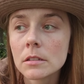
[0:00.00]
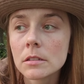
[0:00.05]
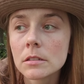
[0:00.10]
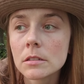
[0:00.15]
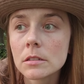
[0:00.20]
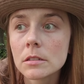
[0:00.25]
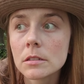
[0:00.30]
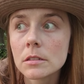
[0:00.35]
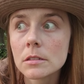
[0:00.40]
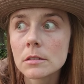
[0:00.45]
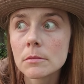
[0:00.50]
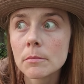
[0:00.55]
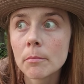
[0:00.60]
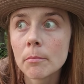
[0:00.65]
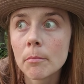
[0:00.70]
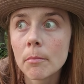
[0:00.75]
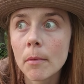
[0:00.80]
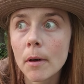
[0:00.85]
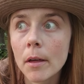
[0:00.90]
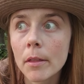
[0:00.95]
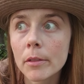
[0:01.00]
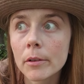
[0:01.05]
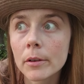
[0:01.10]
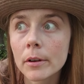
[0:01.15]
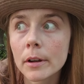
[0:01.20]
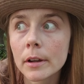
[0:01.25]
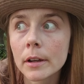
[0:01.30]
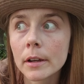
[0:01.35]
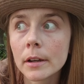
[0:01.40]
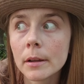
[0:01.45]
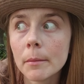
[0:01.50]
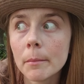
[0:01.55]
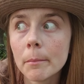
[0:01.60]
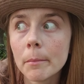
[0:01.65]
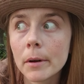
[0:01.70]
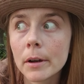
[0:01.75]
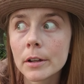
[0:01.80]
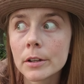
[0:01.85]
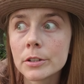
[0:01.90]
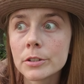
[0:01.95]
smothering a
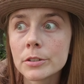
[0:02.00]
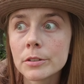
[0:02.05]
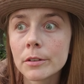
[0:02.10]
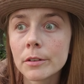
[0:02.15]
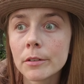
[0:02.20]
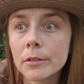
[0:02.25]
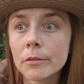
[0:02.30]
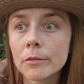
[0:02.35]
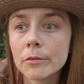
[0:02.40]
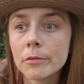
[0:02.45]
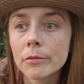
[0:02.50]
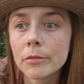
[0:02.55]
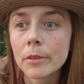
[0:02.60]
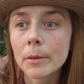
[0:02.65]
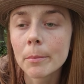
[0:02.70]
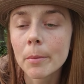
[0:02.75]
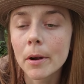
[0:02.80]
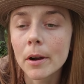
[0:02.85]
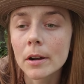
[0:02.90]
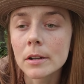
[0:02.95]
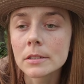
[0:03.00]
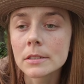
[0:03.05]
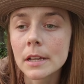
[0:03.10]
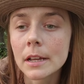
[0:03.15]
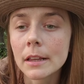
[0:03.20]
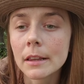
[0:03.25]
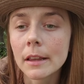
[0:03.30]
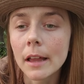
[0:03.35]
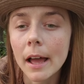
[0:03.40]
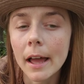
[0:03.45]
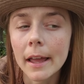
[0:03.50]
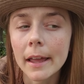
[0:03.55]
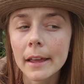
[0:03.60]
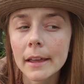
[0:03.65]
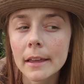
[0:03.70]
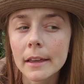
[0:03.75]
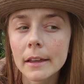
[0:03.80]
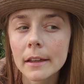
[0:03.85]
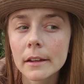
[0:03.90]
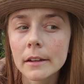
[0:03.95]
bunch of the parts I
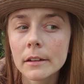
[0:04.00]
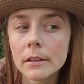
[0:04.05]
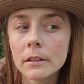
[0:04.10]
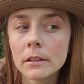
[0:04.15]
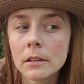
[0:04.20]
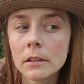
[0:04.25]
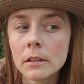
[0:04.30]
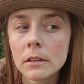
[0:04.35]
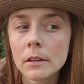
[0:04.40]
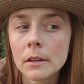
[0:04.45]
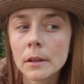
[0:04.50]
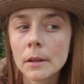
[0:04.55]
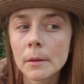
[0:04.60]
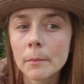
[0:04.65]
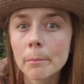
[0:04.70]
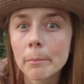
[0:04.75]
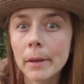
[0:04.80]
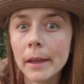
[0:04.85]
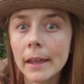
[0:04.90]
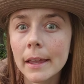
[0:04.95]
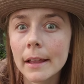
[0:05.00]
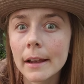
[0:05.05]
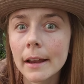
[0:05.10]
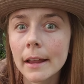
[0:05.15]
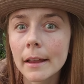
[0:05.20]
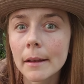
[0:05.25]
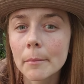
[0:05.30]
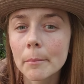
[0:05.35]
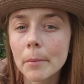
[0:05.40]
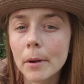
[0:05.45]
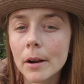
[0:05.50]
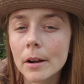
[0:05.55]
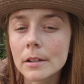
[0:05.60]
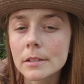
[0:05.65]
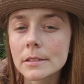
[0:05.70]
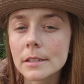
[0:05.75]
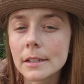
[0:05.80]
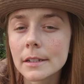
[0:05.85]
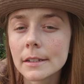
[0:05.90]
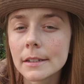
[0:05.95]
like and picking at
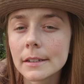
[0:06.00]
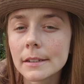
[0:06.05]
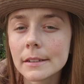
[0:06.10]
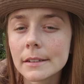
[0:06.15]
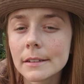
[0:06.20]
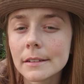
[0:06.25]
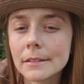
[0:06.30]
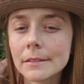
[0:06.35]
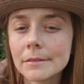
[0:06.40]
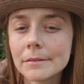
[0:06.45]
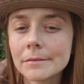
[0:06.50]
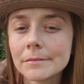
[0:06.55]
parts I didn't.